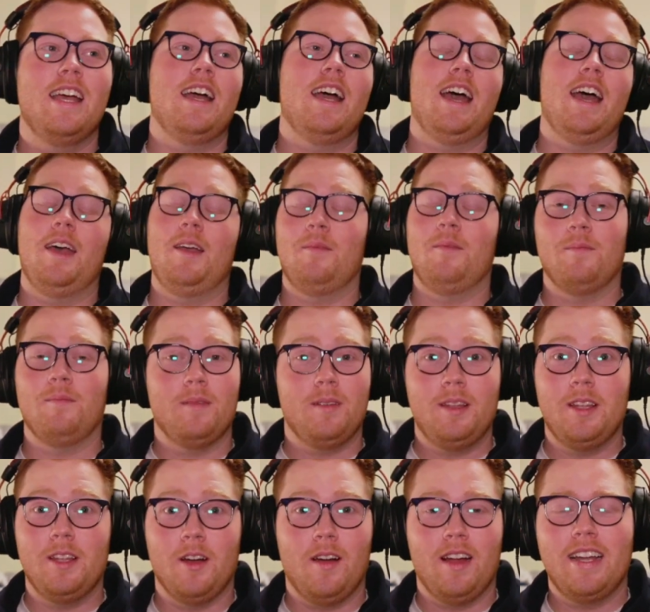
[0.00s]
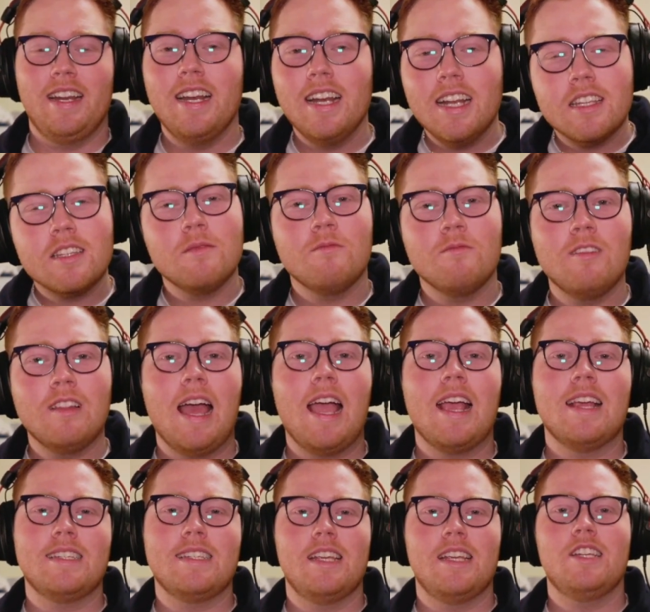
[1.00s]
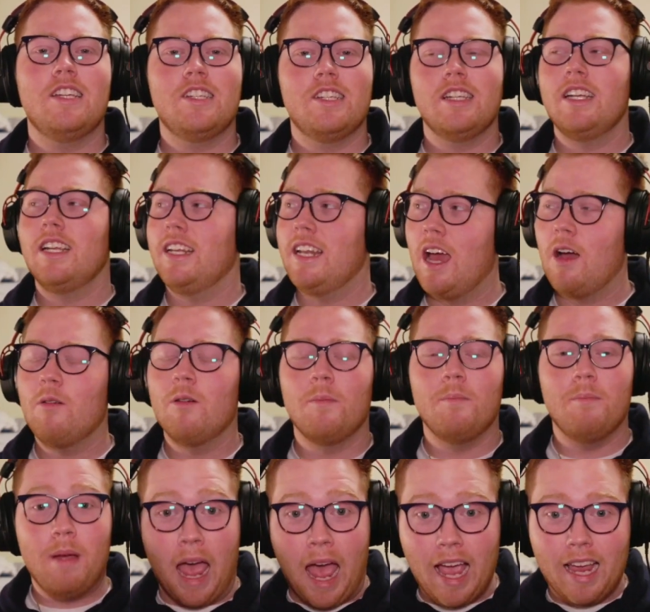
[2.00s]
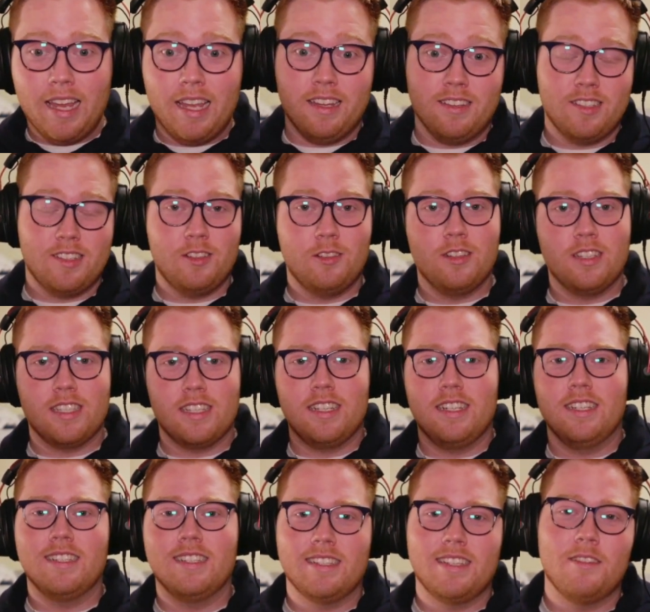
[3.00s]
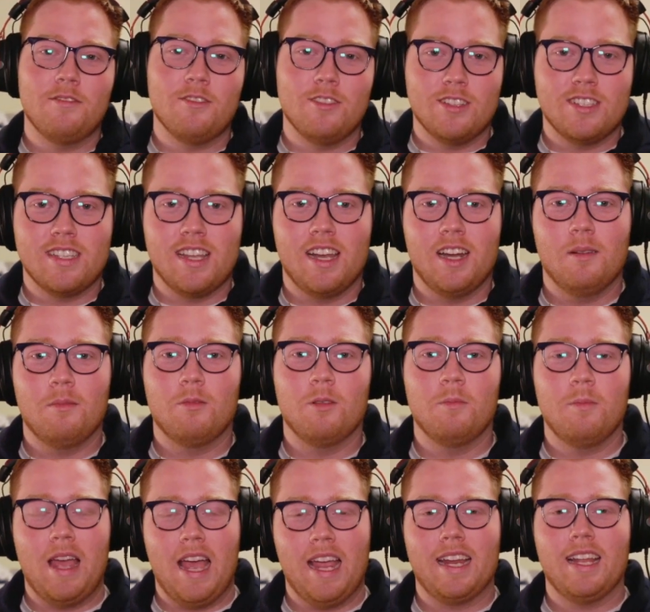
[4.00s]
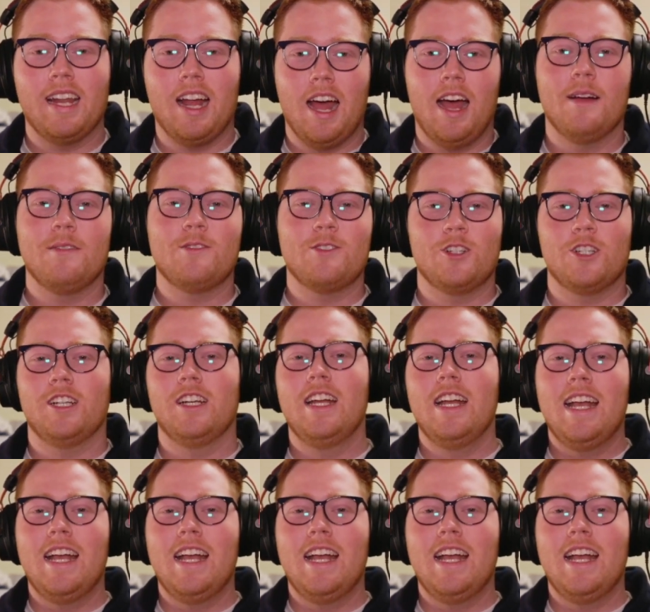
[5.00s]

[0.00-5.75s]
I'm, you know, I needed some relaxation, and now we're back. As you can see, it's a different setup. We're back at Hofstra.